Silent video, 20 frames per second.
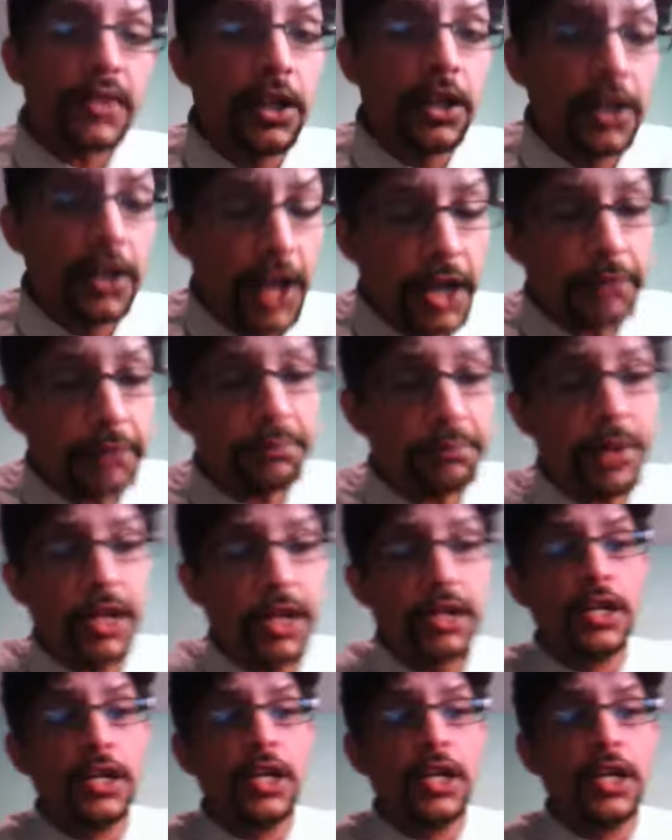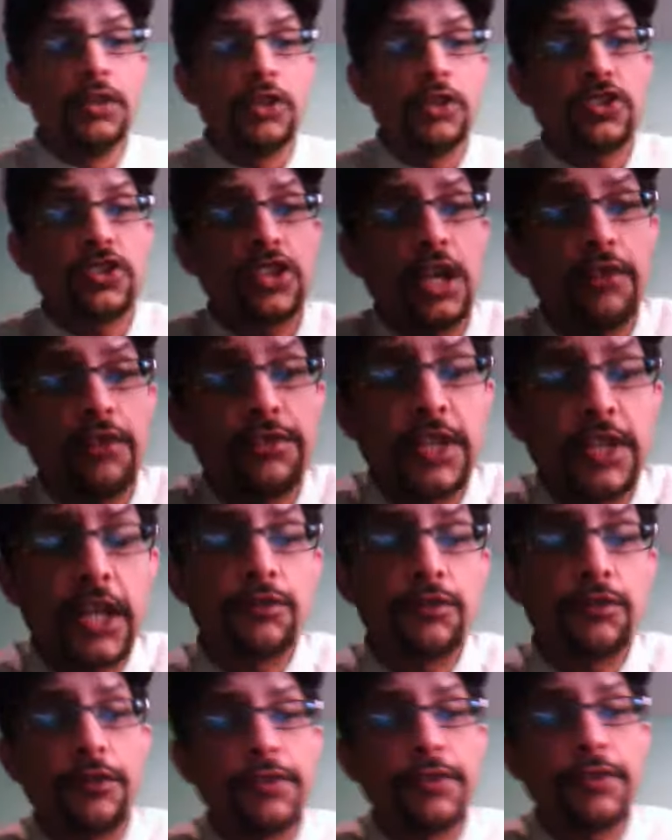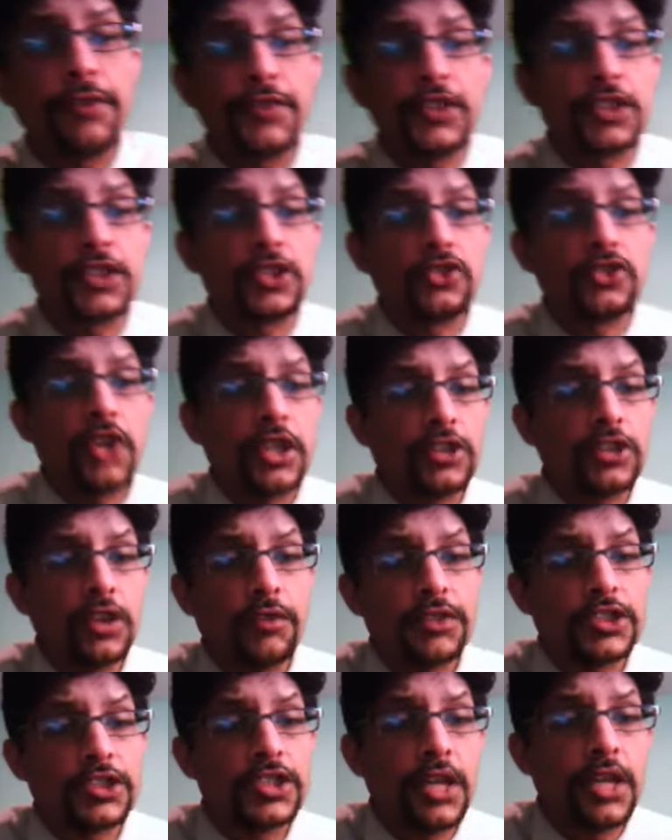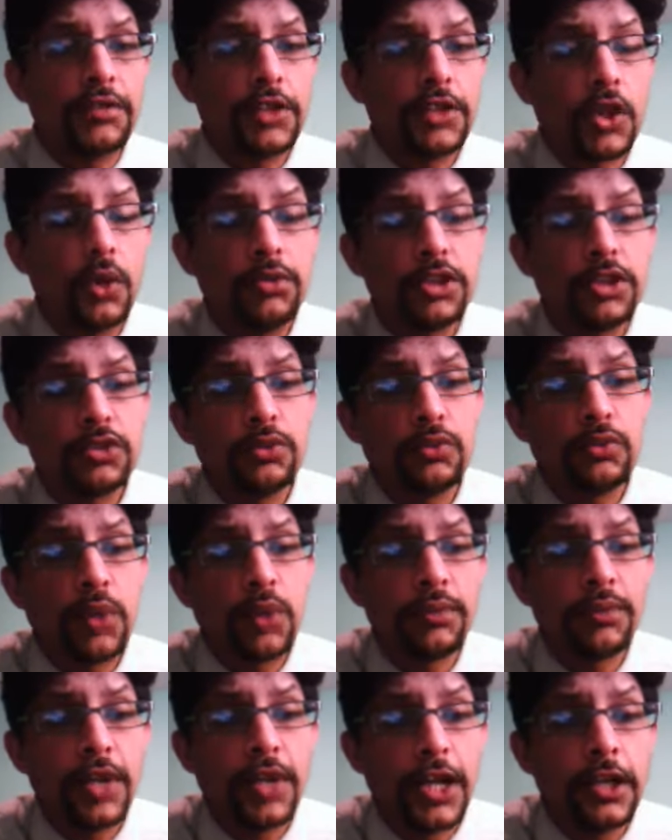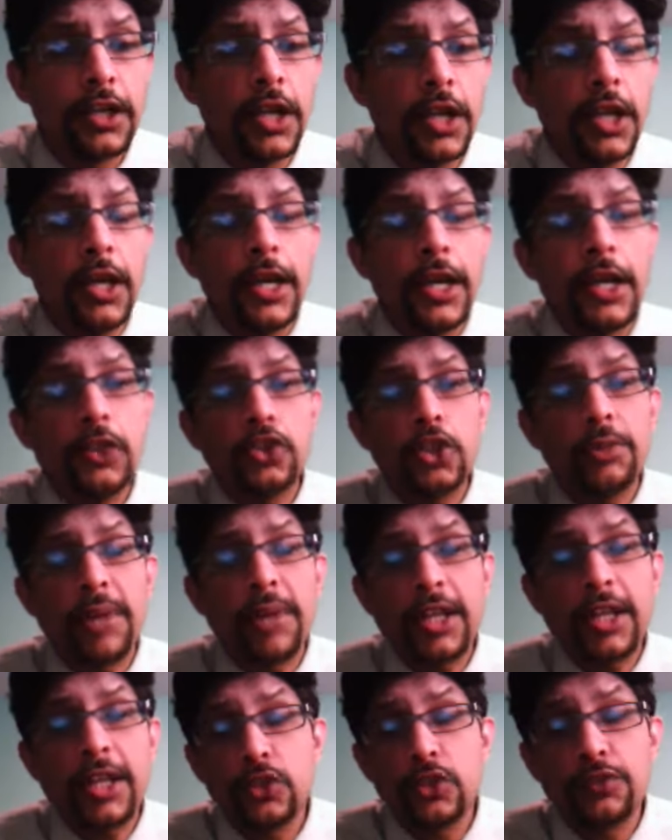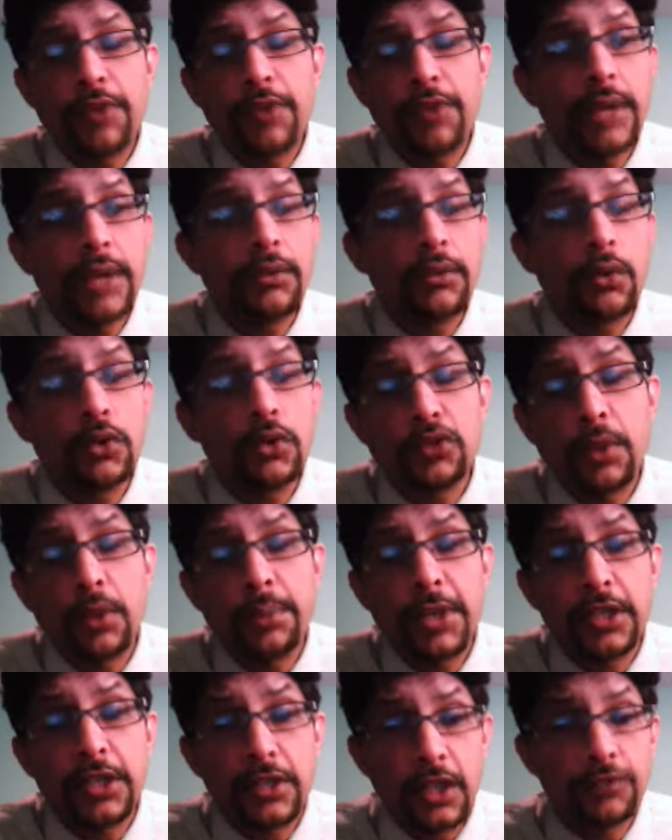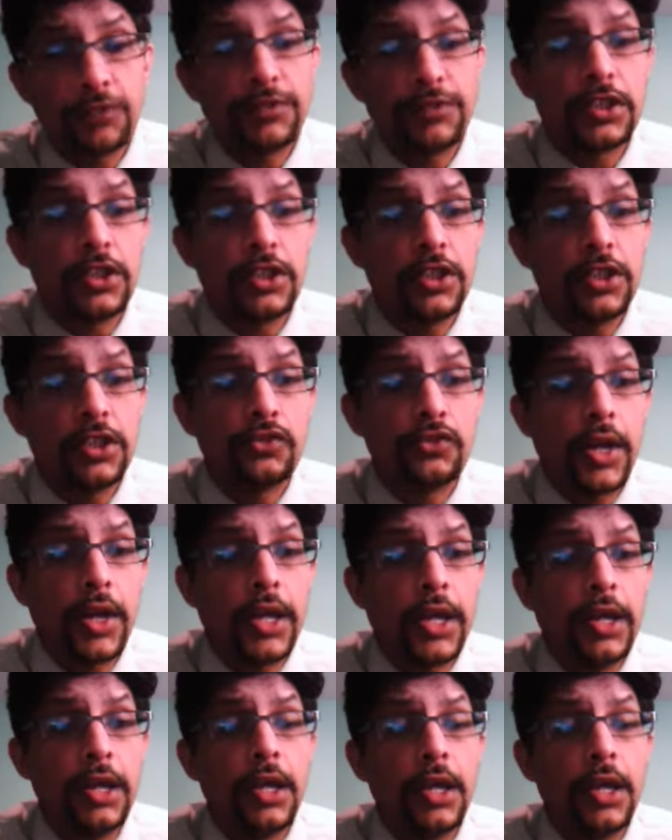Lakmal was taken for 56 runs of his 7 overs with 1 wicket. Angelo Matthews, 5 overs, 1 maiden, none for 33.